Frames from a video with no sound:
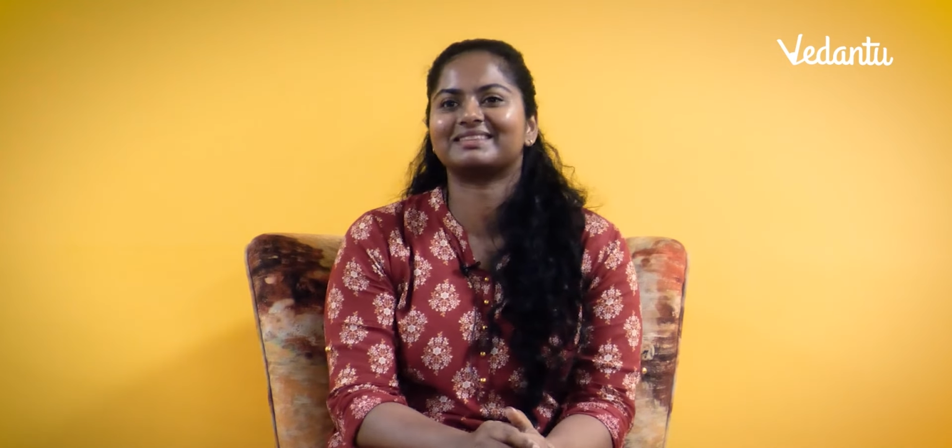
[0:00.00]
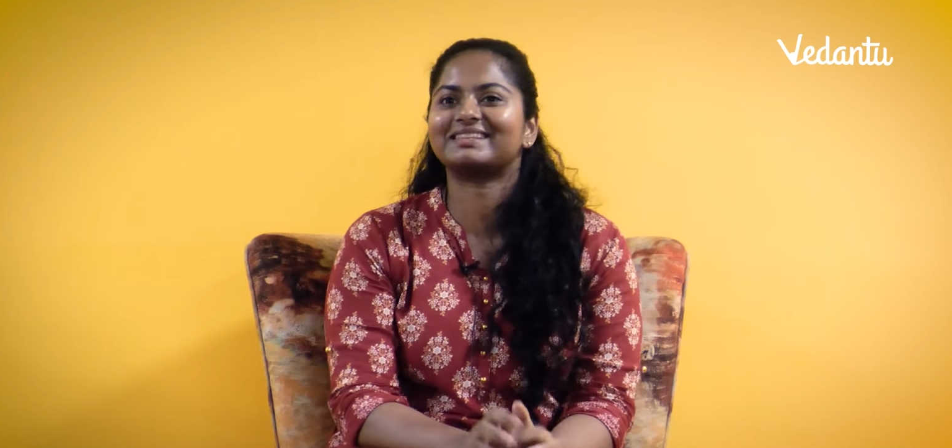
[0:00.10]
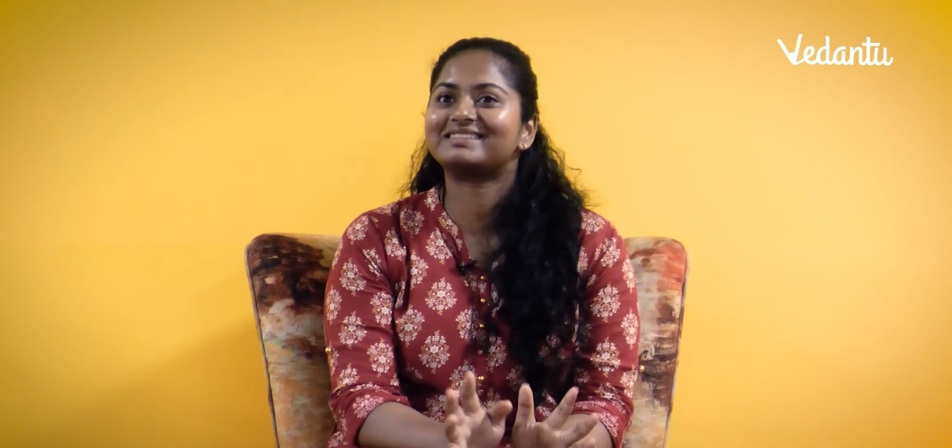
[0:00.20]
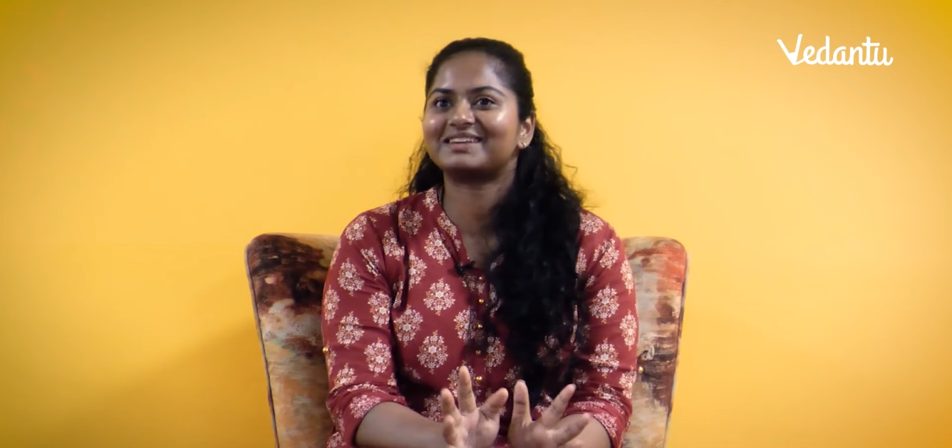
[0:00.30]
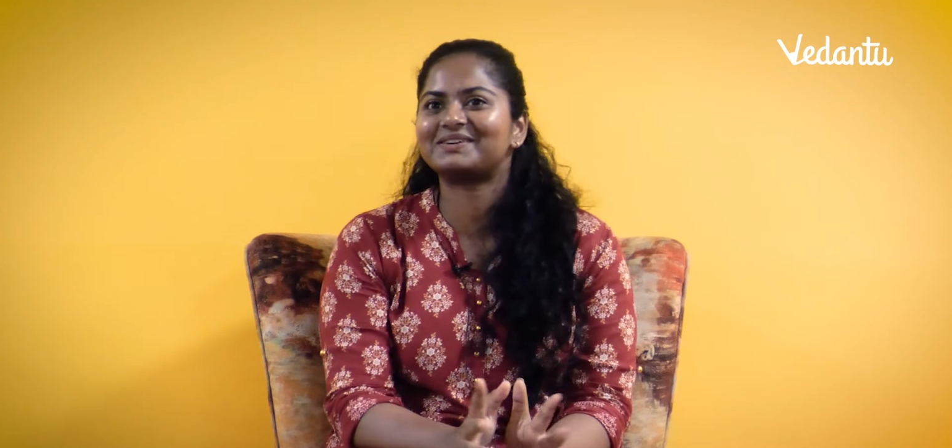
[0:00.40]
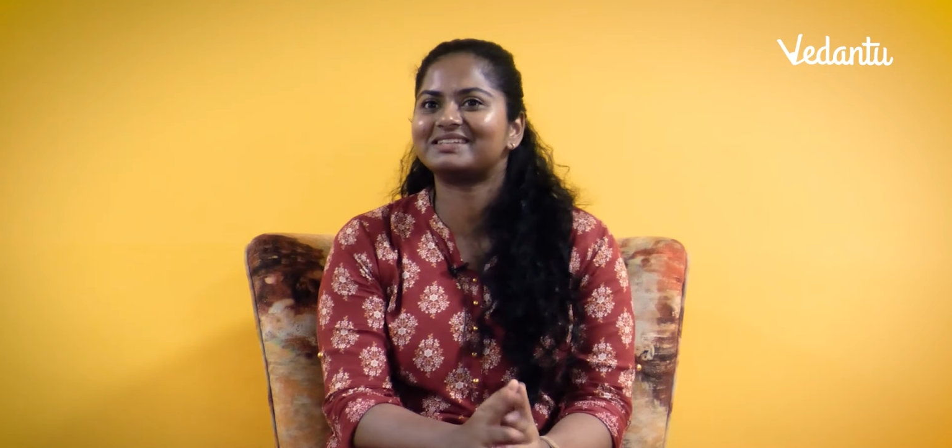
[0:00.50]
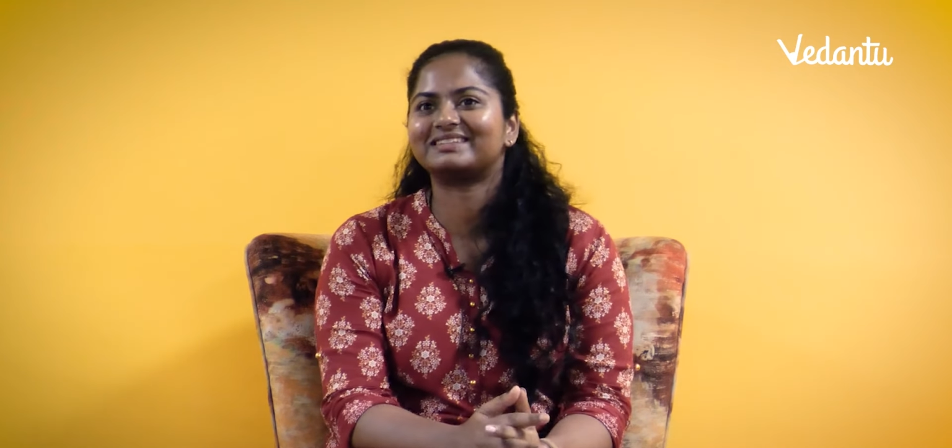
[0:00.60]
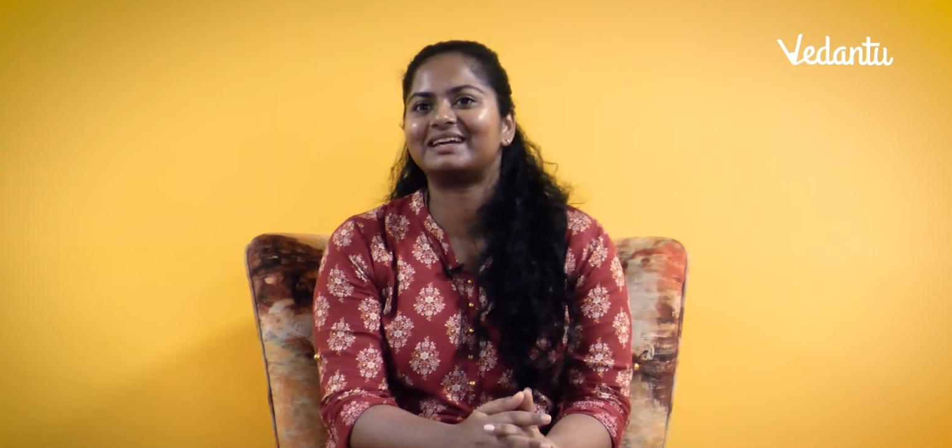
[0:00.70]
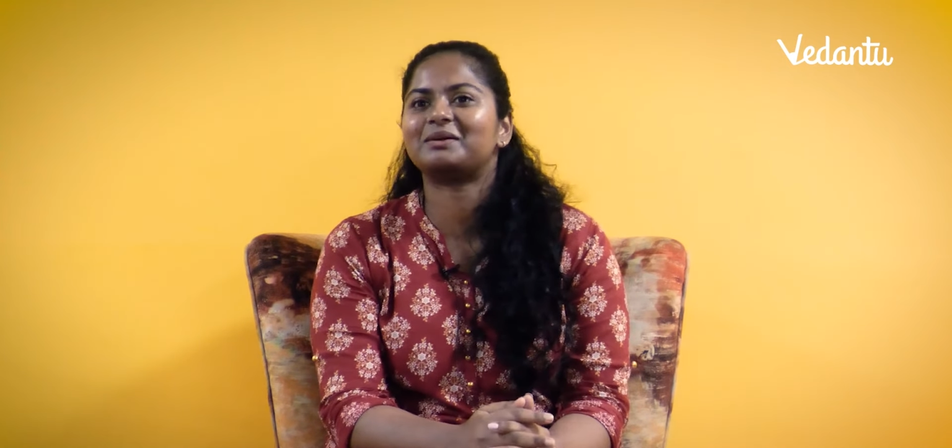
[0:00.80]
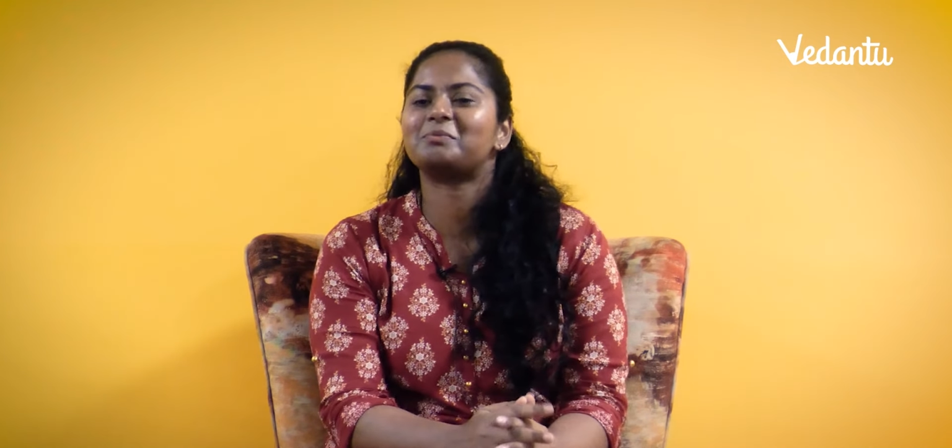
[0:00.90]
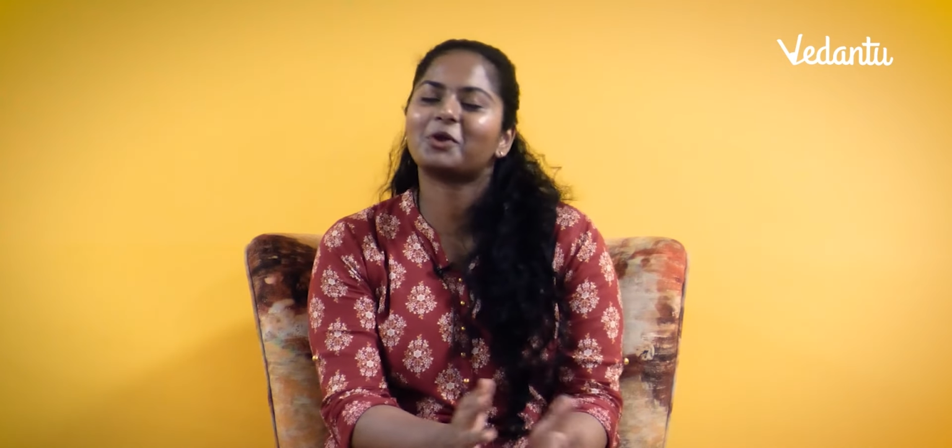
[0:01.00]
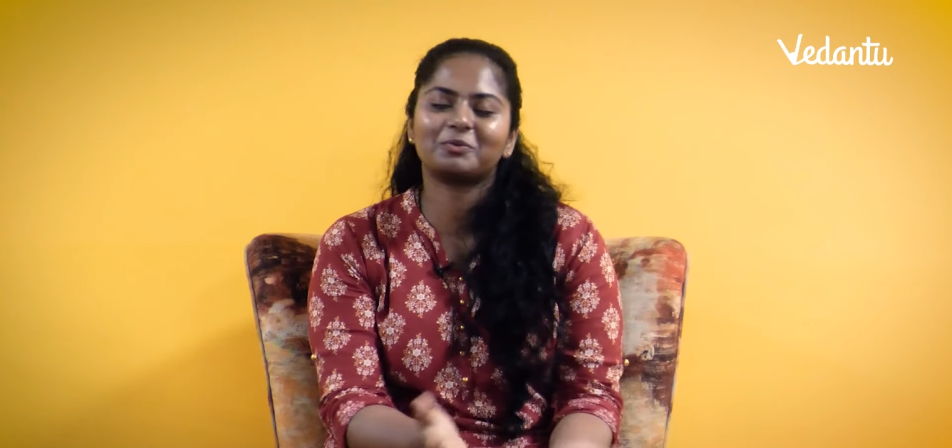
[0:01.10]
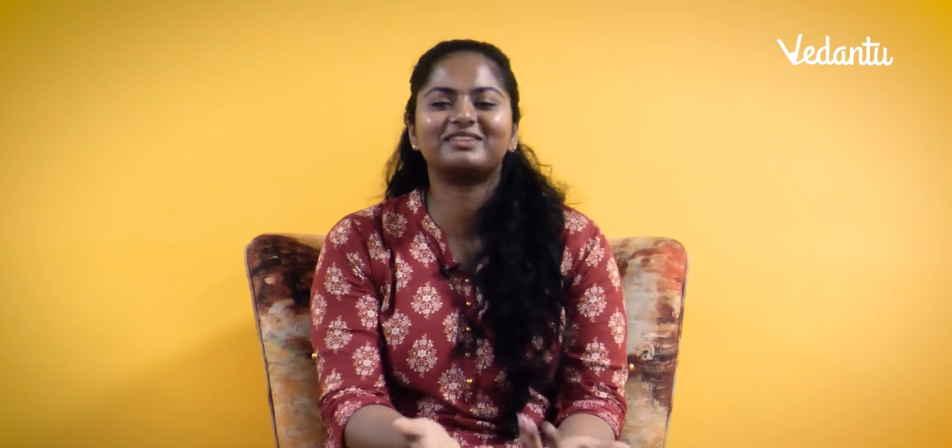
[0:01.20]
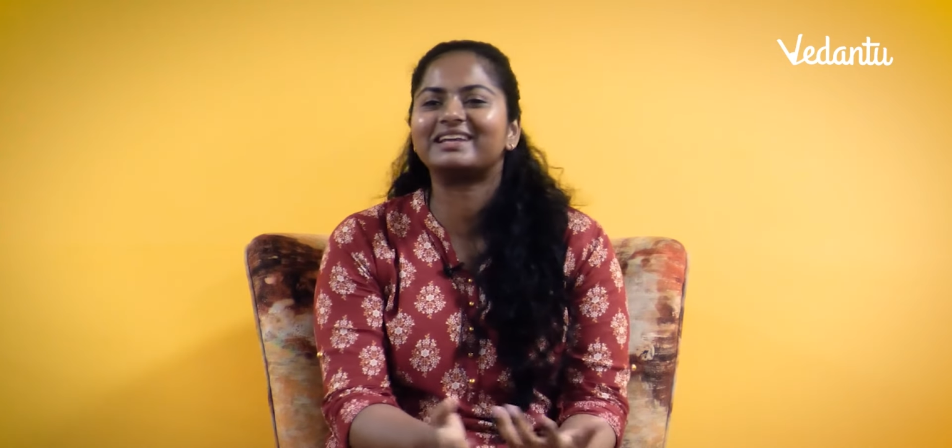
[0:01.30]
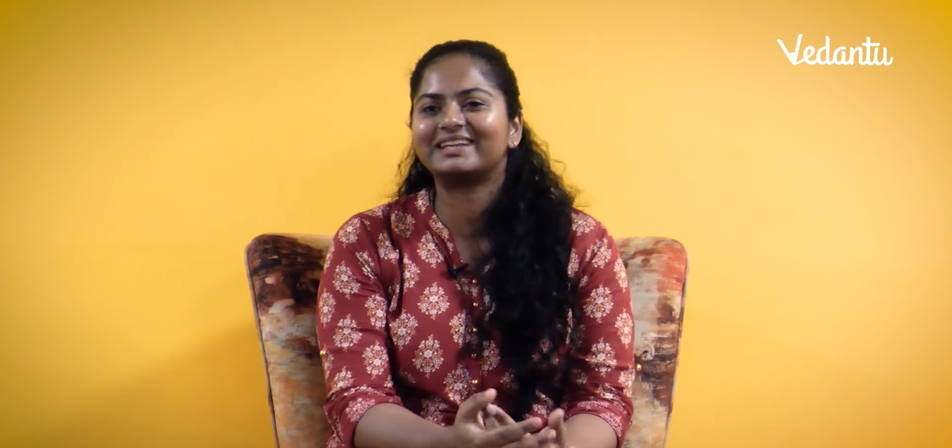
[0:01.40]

That's how he said. I mean, obviously